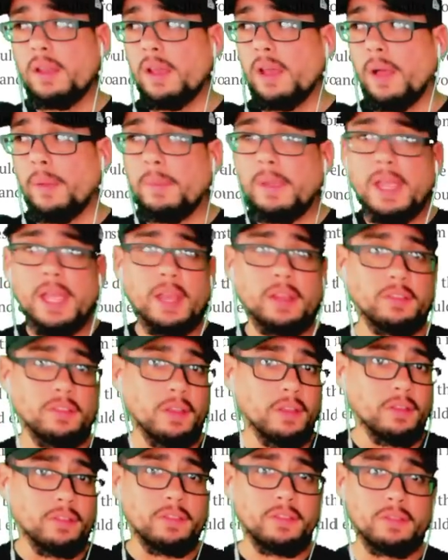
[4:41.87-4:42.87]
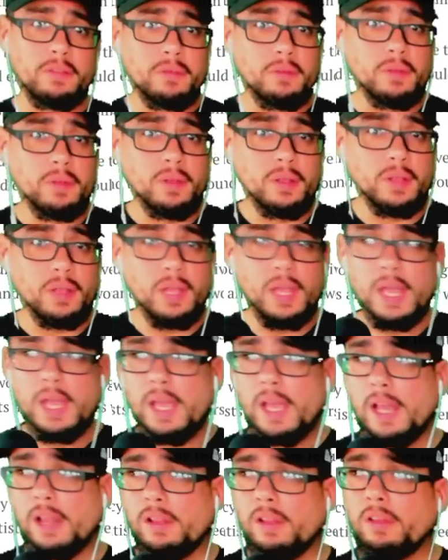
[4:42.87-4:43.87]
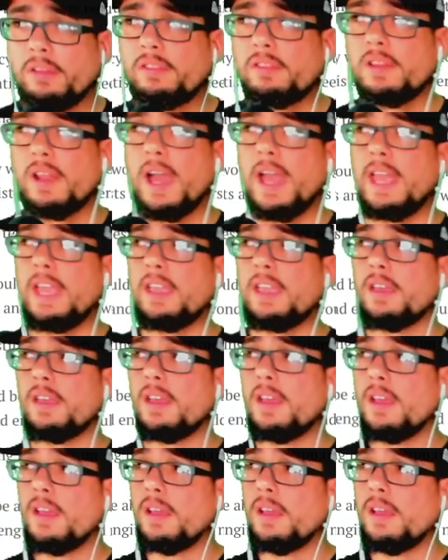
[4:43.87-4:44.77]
I mean, it looks like